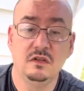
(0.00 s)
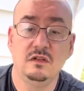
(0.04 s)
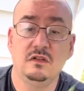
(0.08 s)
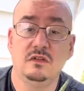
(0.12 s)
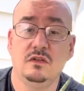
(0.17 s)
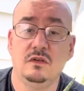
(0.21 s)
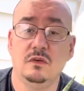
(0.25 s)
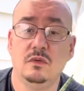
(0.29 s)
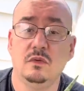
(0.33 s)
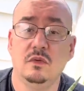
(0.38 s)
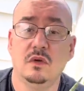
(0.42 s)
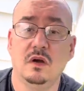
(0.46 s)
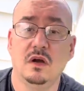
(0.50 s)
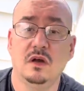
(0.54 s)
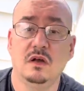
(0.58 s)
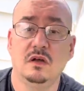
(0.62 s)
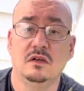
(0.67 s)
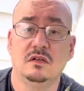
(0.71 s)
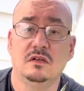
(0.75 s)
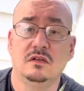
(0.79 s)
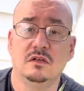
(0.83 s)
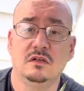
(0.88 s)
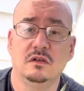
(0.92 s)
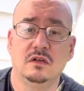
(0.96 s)
to
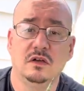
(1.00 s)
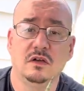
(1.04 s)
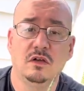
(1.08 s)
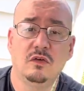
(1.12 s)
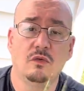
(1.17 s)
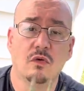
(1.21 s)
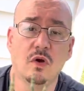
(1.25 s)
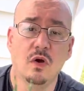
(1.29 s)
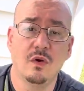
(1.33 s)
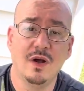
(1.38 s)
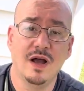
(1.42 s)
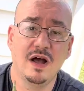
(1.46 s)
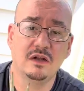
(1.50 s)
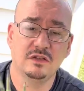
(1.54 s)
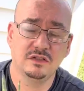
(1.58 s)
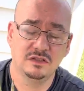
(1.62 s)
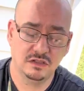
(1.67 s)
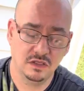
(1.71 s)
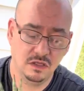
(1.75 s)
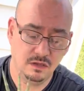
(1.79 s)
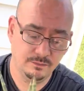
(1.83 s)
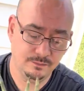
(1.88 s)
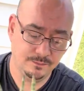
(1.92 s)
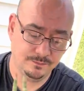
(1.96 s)
grow out
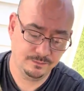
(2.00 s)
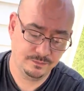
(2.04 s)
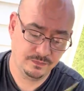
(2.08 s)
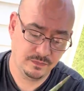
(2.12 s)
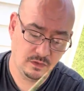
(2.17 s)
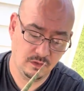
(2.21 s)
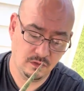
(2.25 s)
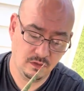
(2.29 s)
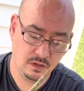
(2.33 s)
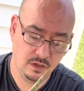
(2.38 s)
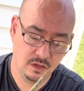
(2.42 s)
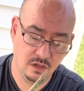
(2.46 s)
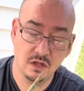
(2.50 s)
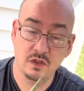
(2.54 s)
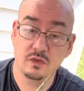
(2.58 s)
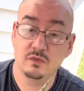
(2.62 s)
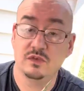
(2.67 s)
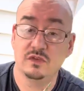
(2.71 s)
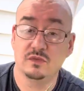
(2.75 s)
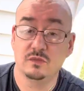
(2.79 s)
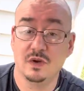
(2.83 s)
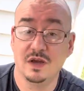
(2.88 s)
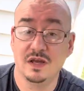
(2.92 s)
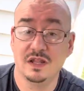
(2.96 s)
some. Another
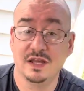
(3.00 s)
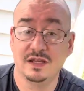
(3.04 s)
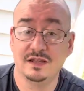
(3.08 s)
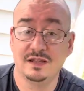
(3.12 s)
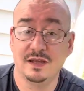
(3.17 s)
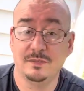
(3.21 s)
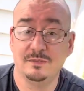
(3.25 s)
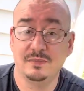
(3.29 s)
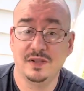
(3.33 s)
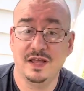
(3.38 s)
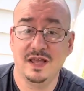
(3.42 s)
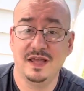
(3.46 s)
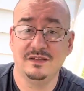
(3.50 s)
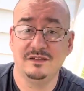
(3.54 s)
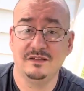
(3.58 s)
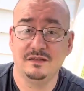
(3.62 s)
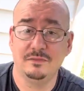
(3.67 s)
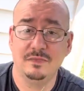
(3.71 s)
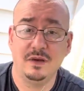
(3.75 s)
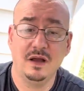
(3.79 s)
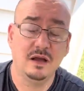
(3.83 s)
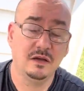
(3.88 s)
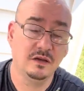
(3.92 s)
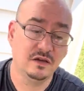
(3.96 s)
reason why I like that plastic
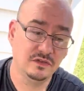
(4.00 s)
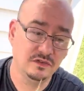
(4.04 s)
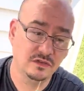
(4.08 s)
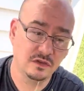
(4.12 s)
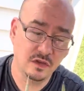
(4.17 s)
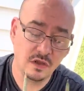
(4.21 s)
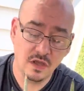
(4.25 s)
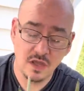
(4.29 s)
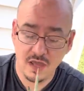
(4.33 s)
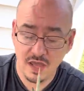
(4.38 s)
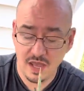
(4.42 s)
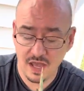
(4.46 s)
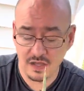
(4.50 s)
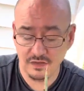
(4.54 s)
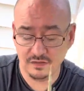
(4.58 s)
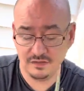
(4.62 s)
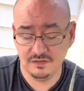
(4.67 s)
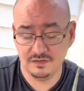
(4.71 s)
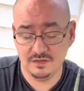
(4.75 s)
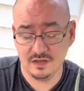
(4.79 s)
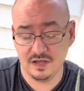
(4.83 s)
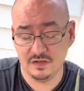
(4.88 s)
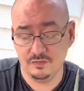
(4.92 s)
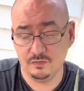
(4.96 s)
pot, because as
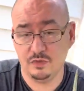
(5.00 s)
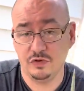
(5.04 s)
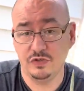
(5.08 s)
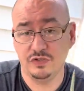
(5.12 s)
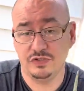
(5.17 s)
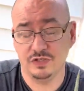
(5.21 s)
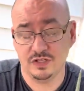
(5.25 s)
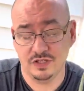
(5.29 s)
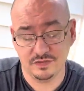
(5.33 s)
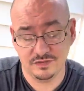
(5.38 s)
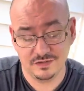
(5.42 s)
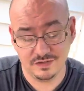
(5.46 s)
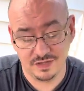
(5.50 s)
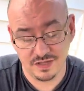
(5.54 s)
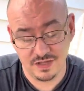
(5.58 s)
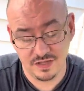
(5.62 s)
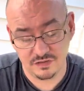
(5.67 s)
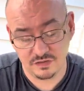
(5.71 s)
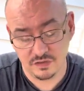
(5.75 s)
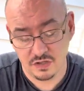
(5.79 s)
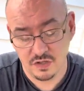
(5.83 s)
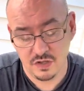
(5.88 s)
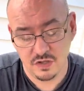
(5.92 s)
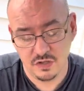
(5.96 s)
these guys push against the
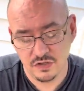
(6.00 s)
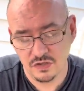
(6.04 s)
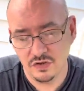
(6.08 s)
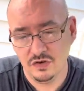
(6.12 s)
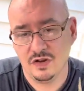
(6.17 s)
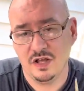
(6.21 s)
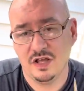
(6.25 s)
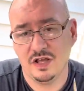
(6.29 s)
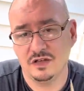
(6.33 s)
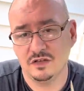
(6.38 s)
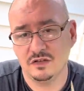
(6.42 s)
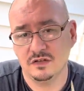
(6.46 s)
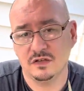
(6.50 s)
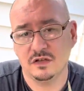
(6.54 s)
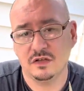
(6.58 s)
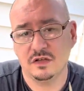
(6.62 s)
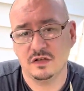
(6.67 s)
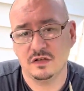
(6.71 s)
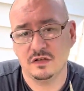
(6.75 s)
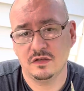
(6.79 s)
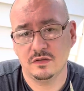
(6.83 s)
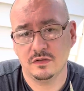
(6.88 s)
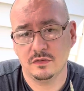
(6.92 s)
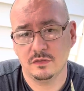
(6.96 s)
edge, you're not
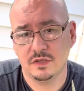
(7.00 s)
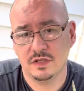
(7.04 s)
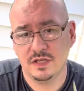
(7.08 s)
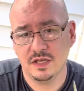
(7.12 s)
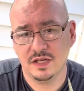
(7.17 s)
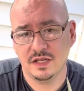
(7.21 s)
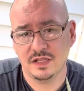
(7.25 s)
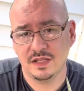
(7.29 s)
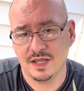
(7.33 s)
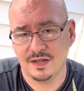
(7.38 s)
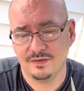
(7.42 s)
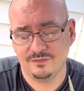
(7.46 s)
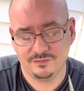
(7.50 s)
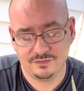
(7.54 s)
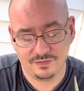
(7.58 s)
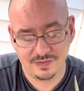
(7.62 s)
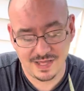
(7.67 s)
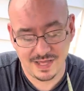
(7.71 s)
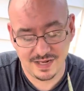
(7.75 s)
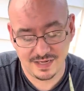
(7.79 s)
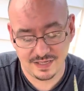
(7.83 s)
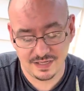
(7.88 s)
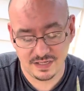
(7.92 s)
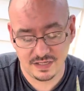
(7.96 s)
getting that
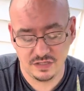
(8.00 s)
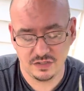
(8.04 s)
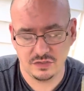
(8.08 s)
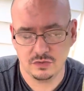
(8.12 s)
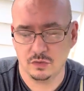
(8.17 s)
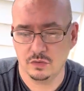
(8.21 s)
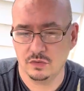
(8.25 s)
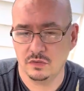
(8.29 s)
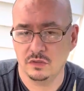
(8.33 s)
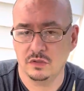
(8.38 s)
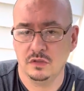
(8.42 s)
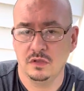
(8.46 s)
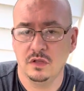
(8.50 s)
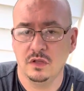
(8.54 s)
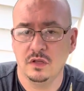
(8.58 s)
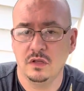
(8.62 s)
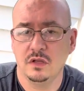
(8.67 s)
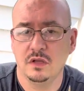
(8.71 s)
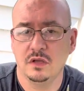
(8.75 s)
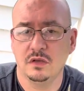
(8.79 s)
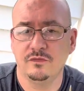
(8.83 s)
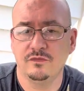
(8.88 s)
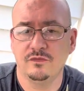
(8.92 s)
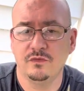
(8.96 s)
flat edge or
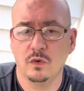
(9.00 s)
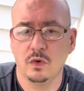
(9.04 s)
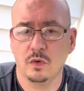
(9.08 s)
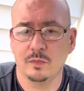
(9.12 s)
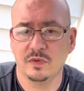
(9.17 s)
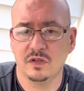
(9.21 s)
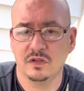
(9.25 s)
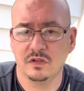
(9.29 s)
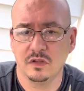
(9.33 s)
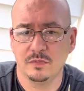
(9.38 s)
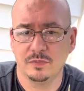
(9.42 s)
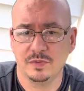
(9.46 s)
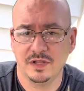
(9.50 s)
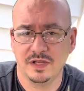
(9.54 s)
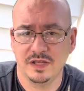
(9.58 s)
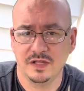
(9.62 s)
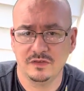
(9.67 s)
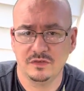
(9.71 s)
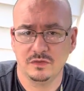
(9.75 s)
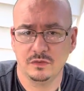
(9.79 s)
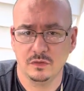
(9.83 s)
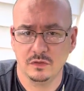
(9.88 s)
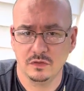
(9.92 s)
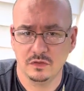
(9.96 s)
conforming the plant
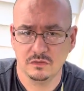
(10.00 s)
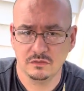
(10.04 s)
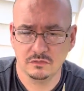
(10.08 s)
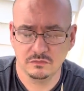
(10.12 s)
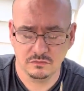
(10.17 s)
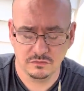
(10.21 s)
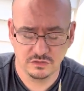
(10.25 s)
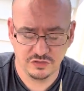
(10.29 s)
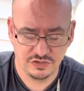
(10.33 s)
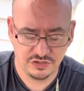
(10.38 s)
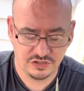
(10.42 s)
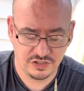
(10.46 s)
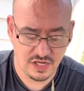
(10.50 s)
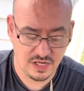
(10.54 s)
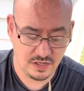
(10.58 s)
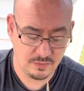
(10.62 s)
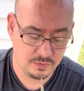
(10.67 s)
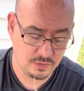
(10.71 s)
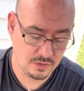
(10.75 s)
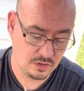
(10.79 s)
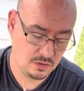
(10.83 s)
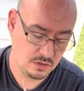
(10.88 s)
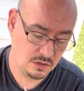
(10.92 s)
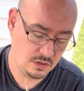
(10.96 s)
to a shape.
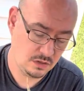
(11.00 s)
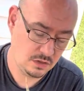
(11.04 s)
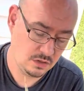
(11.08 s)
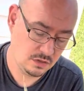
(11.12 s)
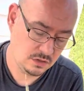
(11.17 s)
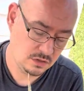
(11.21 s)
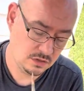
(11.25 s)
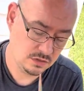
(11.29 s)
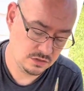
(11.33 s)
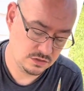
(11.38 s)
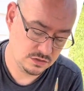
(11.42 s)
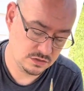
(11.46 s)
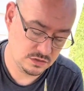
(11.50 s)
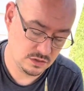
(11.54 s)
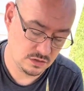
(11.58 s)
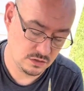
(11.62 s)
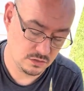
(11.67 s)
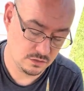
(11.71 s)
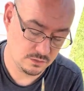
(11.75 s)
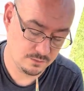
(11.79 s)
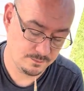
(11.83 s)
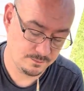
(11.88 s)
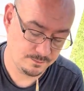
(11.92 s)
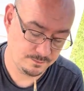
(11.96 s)
So
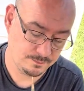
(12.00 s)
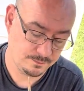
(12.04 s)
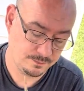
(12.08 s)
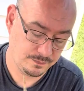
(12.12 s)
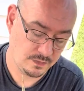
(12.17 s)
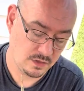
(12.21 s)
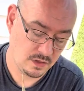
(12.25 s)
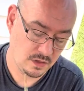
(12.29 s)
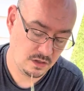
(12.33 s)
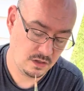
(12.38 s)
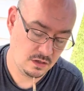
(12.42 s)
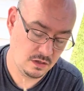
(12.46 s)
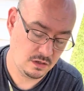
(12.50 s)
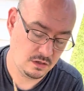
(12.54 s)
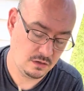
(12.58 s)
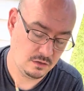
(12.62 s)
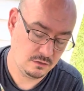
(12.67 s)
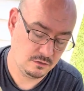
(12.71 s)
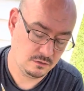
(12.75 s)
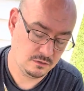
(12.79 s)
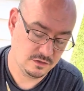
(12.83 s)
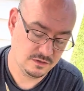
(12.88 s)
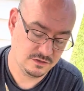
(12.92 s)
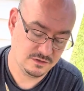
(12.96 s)

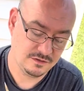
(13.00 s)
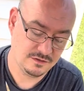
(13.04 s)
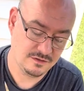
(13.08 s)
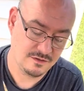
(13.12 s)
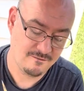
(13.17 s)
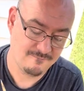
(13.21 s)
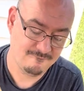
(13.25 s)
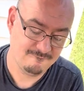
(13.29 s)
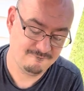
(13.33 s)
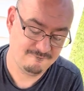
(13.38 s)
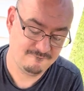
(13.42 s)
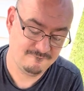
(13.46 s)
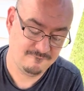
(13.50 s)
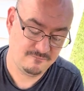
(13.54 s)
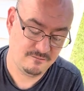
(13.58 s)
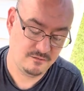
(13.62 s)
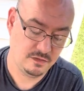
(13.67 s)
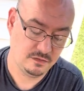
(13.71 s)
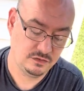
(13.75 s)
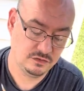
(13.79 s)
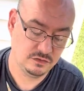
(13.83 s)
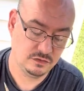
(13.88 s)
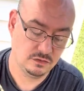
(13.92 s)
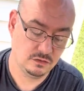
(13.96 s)
let's
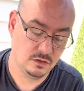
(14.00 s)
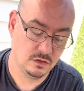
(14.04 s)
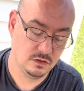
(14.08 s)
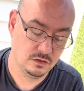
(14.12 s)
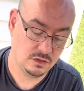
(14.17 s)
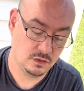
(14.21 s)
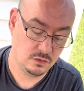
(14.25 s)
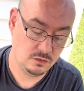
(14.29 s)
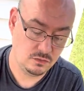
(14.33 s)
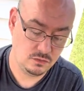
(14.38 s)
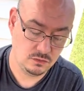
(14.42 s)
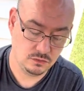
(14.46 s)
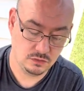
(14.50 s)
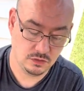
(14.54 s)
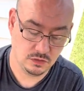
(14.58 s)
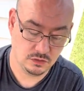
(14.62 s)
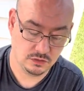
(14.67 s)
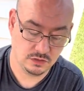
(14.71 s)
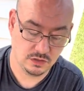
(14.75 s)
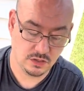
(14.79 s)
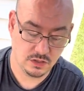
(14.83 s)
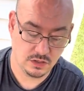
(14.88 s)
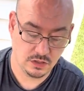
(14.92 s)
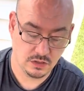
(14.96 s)
start. Ooh, look,
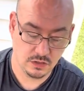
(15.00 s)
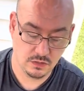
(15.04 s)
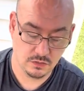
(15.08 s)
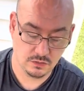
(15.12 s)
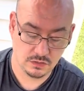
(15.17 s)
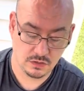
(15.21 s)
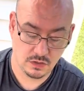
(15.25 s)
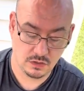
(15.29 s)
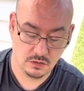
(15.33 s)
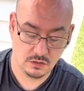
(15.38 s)
there he goes.